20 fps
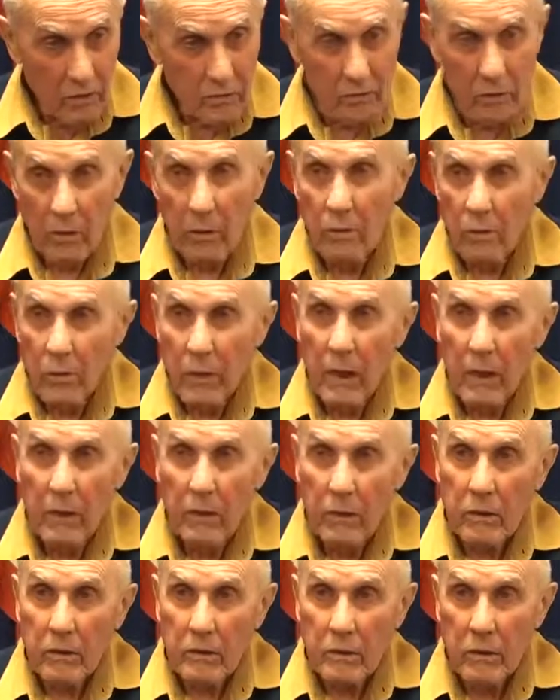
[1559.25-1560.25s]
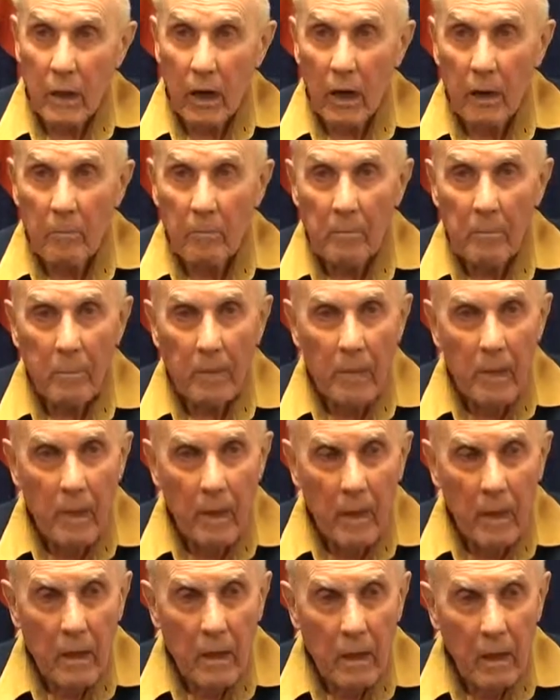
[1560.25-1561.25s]
So we had a good time,
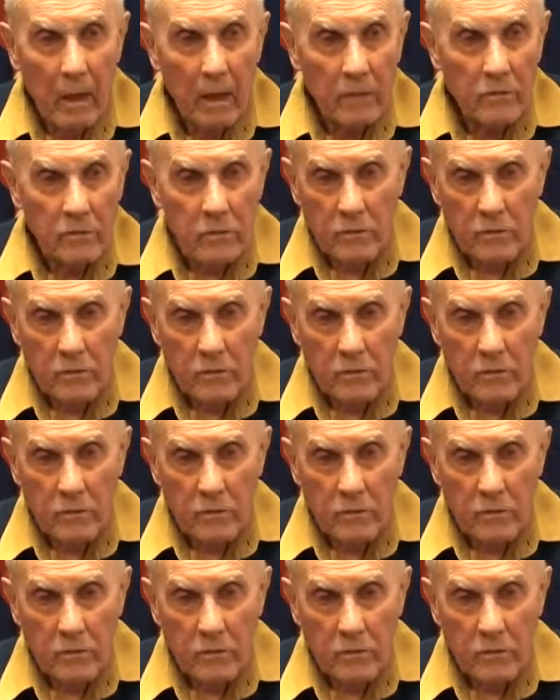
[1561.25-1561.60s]
and